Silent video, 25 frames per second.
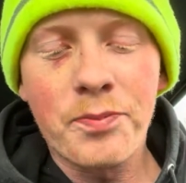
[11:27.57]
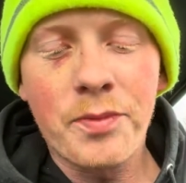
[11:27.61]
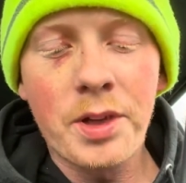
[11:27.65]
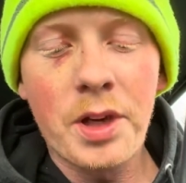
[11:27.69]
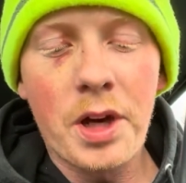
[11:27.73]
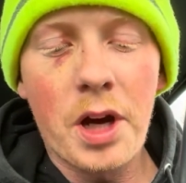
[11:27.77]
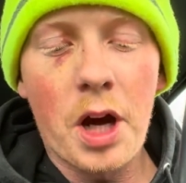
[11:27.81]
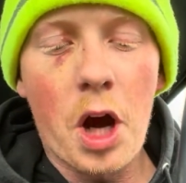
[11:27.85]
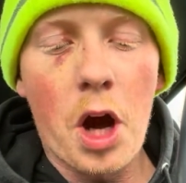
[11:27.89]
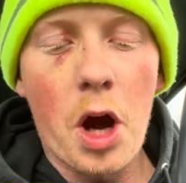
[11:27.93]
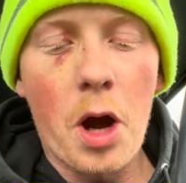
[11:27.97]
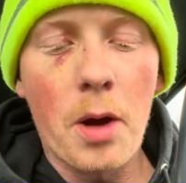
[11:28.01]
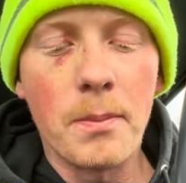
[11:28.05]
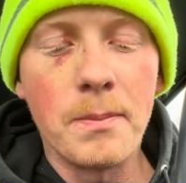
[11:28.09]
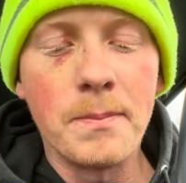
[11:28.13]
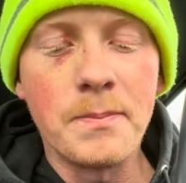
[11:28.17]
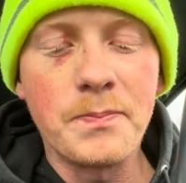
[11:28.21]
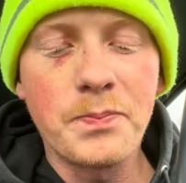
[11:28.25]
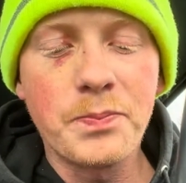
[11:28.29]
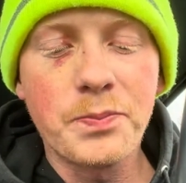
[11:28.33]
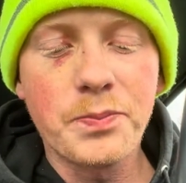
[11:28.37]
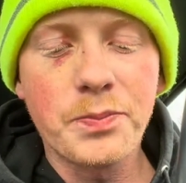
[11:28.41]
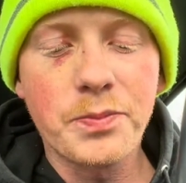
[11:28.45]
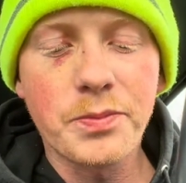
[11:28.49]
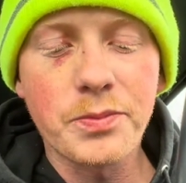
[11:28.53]

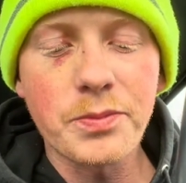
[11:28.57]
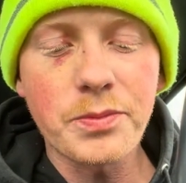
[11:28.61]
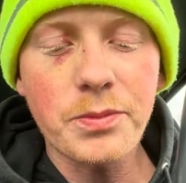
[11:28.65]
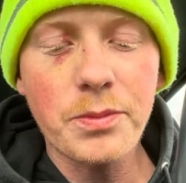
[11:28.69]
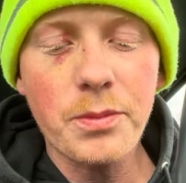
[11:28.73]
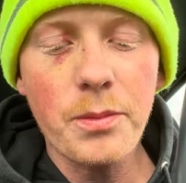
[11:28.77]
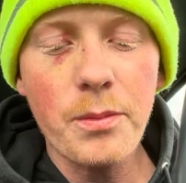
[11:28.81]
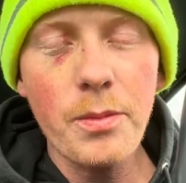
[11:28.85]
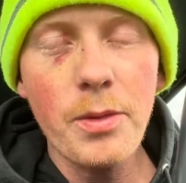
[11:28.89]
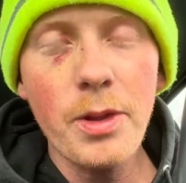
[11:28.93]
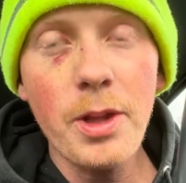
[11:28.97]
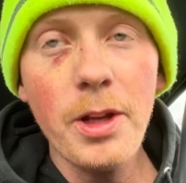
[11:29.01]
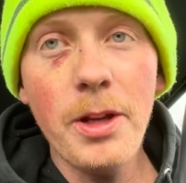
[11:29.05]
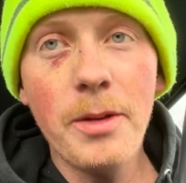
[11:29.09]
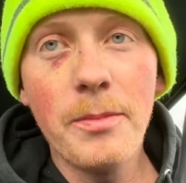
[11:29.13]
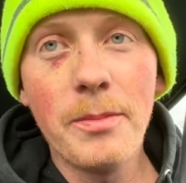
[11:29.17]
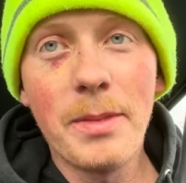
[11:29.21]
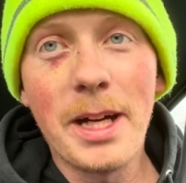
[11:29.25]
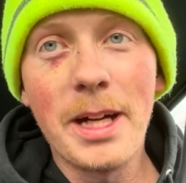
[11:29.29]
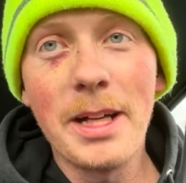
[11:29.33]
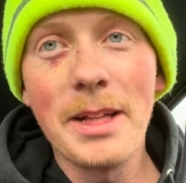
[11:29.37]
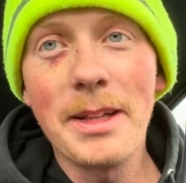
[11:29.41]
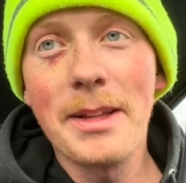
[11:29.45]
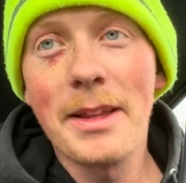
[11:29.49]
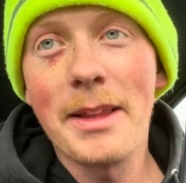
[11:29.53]

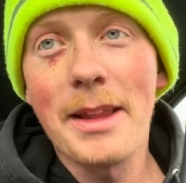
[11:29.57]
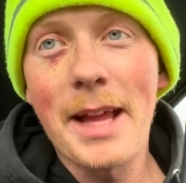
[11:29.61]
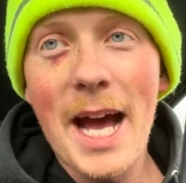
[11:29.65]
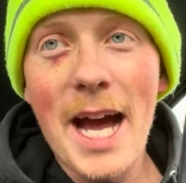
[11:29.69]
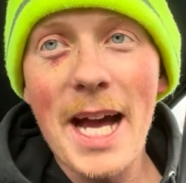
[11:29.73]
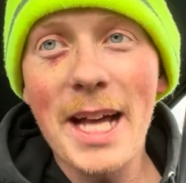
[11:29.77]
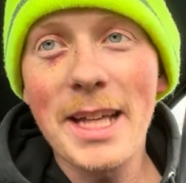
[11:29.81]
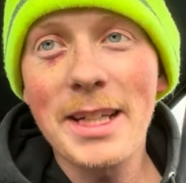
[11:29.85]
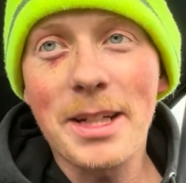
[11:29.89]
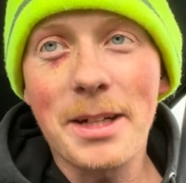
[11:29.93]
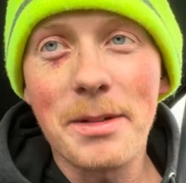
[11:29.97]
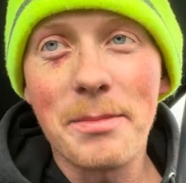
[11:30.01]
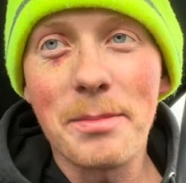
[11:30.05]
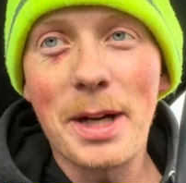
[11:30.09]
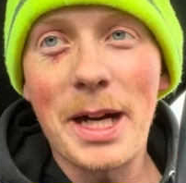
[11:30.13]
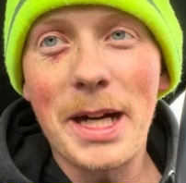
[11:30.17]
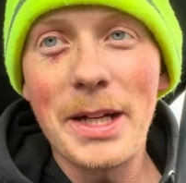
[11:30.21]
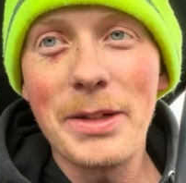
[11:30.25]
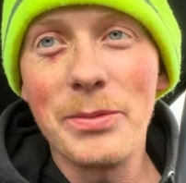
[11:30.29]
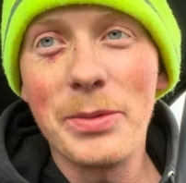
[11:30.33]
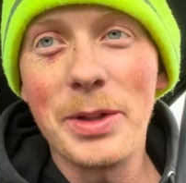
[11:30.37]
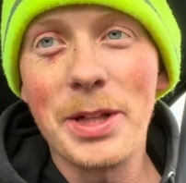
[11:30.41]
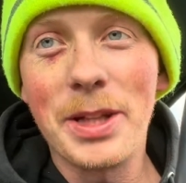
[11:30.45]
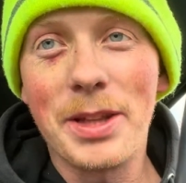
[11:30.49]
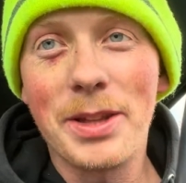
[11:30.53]
But that
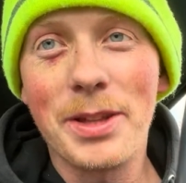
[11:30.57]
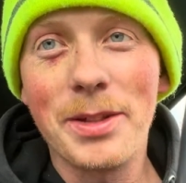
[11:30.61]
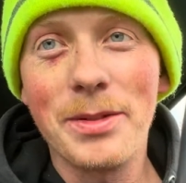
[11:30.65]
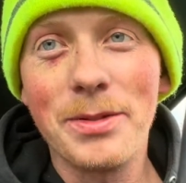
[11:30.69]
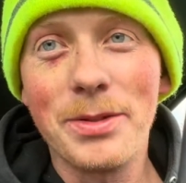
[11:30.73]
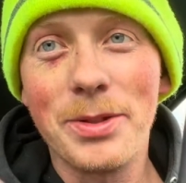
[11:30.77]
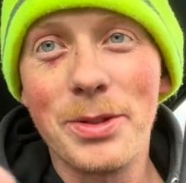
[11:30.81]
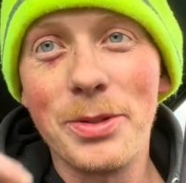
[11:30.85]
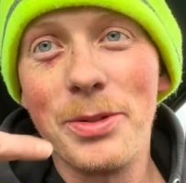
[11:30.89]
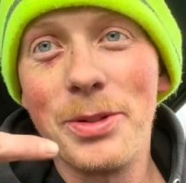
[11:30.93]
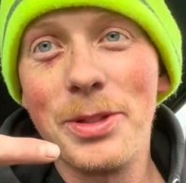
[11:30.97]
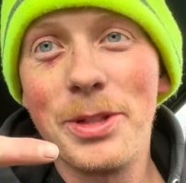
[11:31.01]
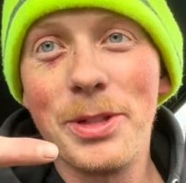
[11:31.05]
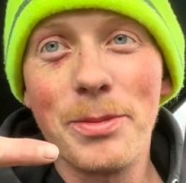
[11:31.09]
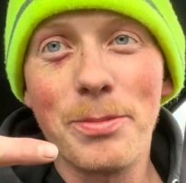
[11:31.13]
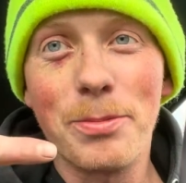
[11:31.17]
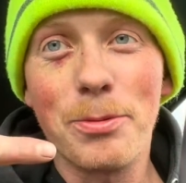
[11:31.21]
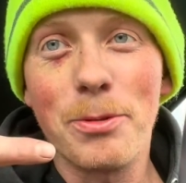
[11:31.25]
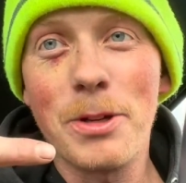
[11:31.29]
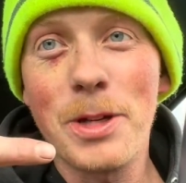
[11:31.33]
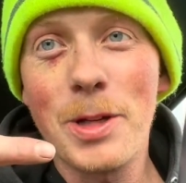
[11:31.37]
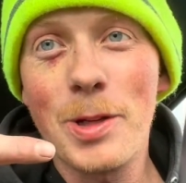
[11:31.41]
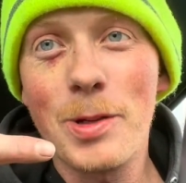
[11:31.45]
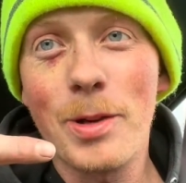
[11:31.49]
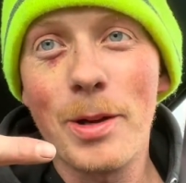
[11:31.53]
combined with doing your
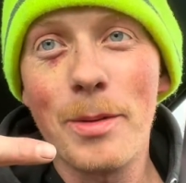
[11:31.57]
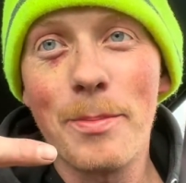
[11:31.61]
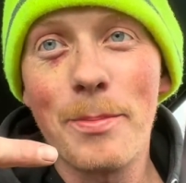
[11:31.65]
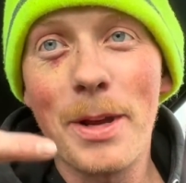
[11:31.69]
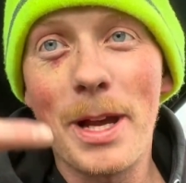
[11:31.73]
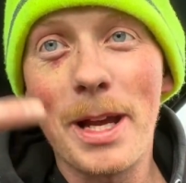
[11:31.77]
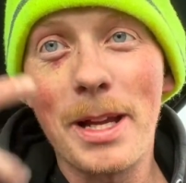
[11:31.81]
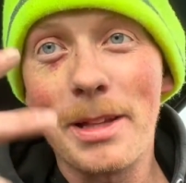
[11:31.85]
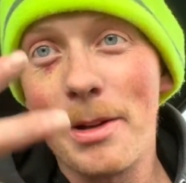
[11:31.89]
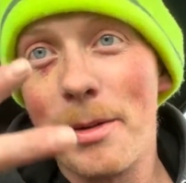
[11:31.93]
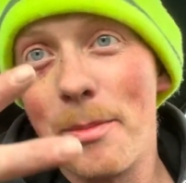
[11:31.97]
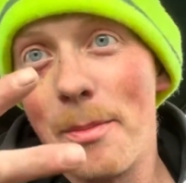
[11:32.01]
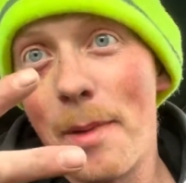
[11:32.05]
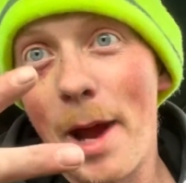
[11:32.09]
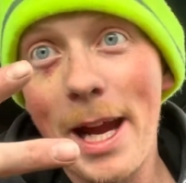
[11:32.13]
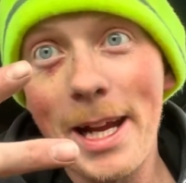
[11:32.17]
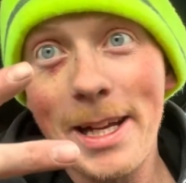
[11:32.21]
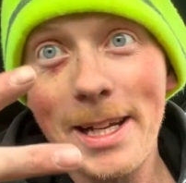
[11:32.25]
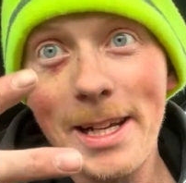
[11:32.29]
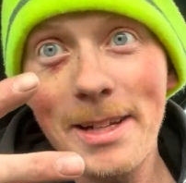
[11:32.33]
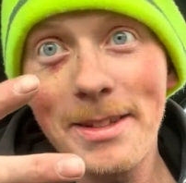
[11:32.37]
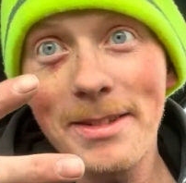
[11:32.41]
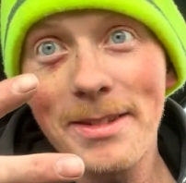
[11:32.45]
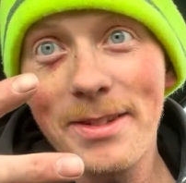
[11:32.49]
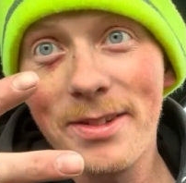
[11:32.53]
pre-trip and your
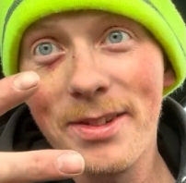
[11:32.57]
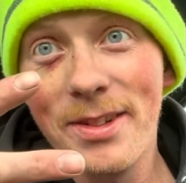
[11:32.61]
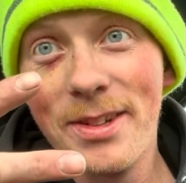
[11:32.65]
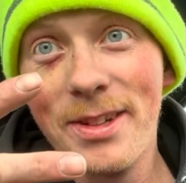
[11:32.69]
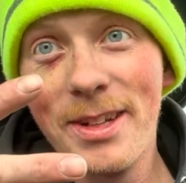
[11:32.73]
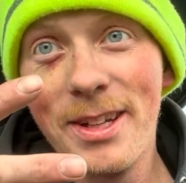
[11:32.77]
maintenance